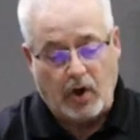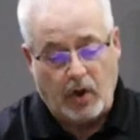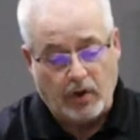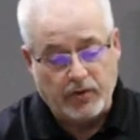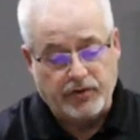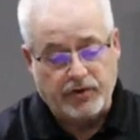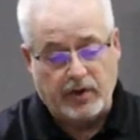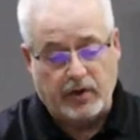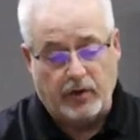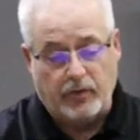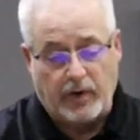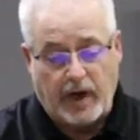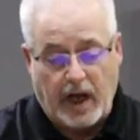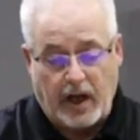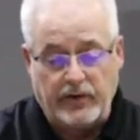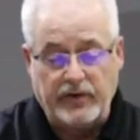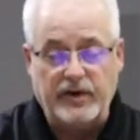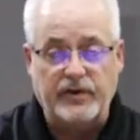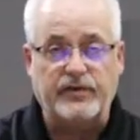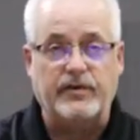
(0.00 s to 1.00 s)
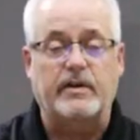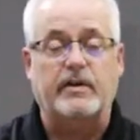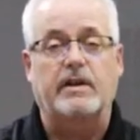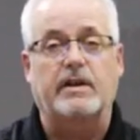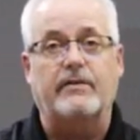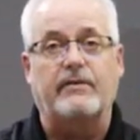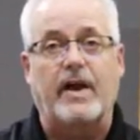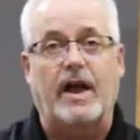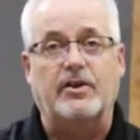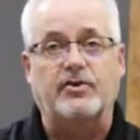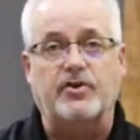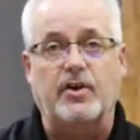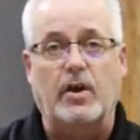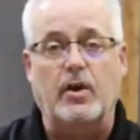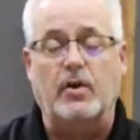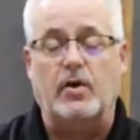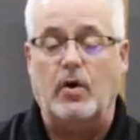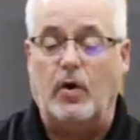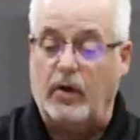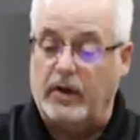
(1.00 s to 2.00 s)
culture around us and the
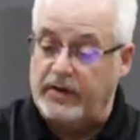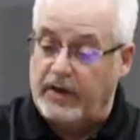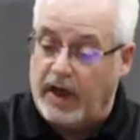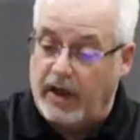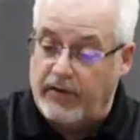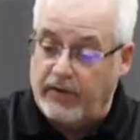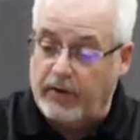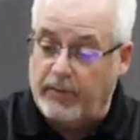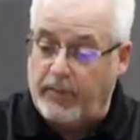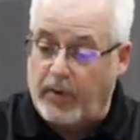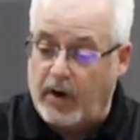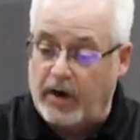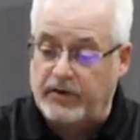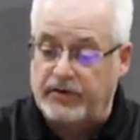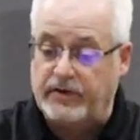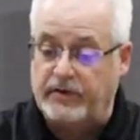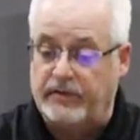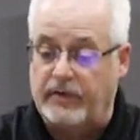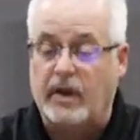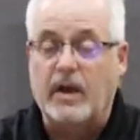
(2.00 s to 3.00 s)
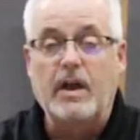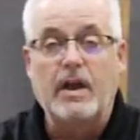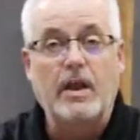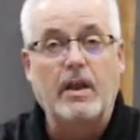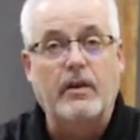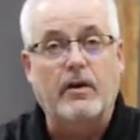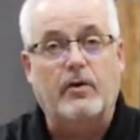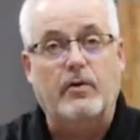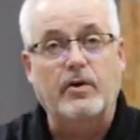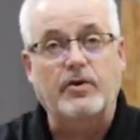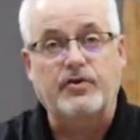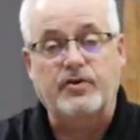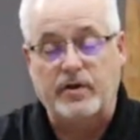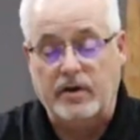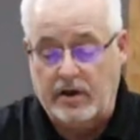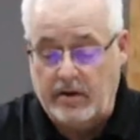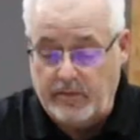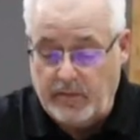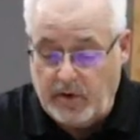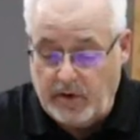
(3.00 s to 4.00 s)
evangelical and other parts of the
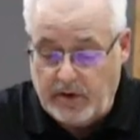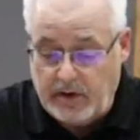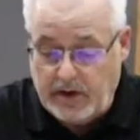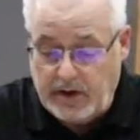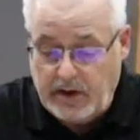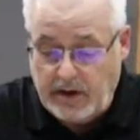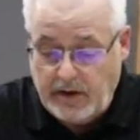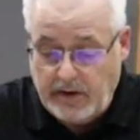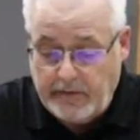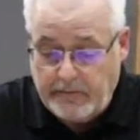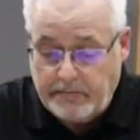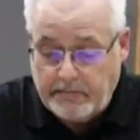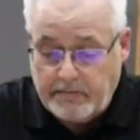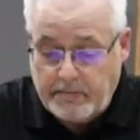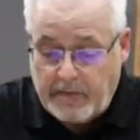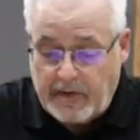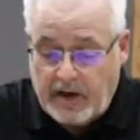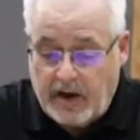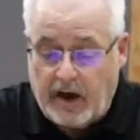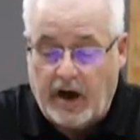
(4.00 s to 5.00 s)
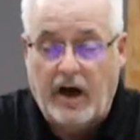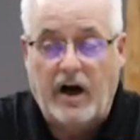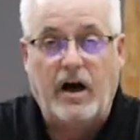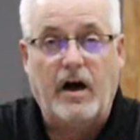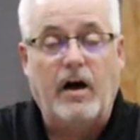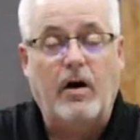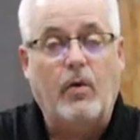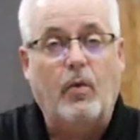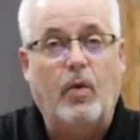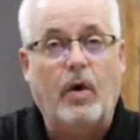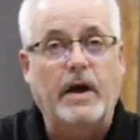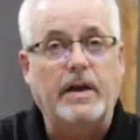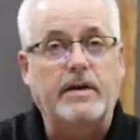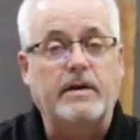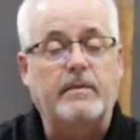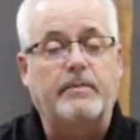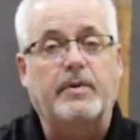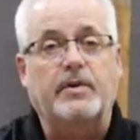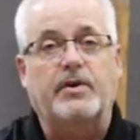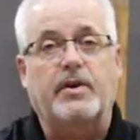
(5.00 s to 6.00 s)
Christian community,
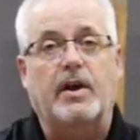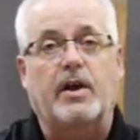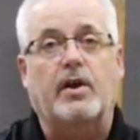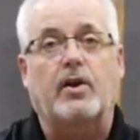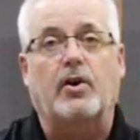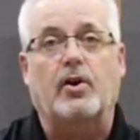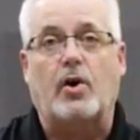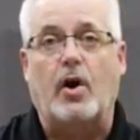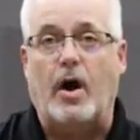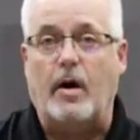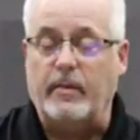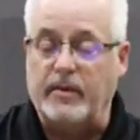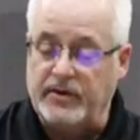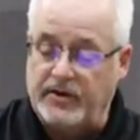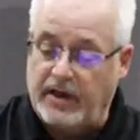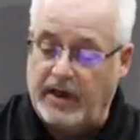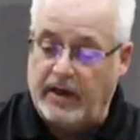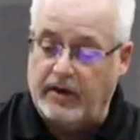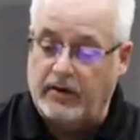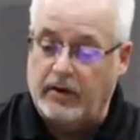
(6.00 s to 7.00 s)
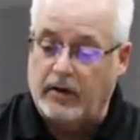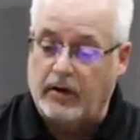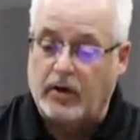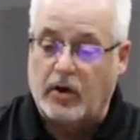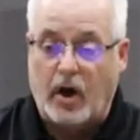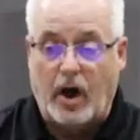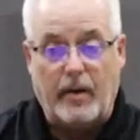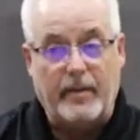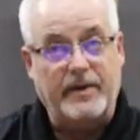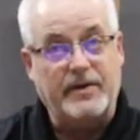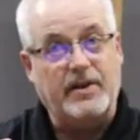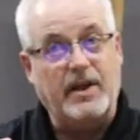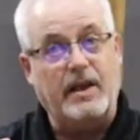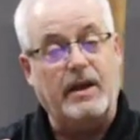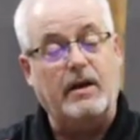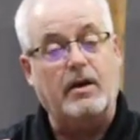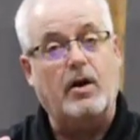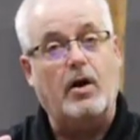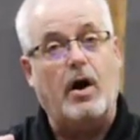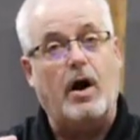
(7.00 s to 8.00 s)
one particular commentator
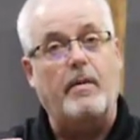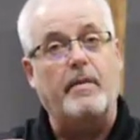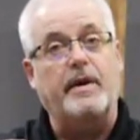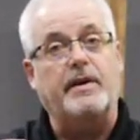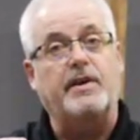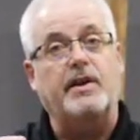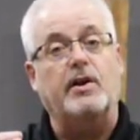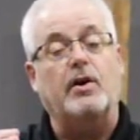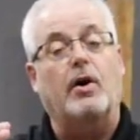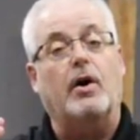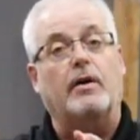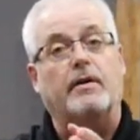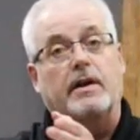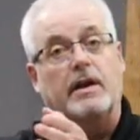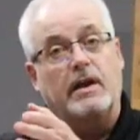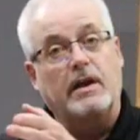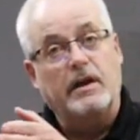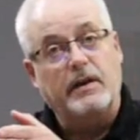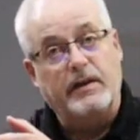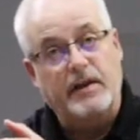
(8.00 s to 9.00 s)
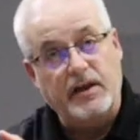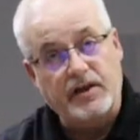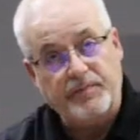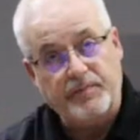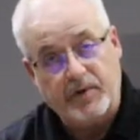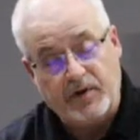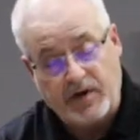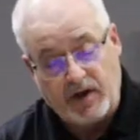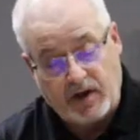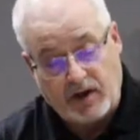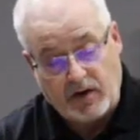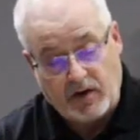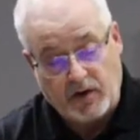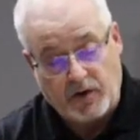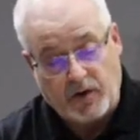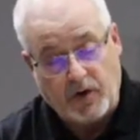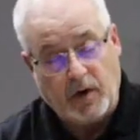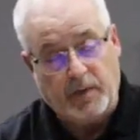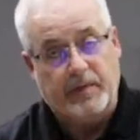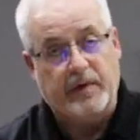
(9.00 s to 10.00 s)
commenting on this particular
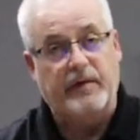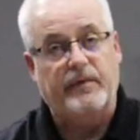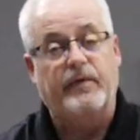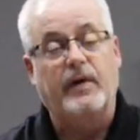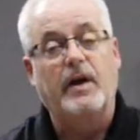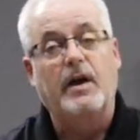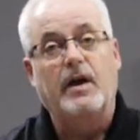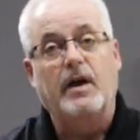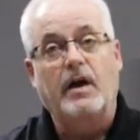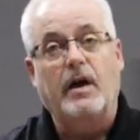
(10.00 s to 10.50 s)
group of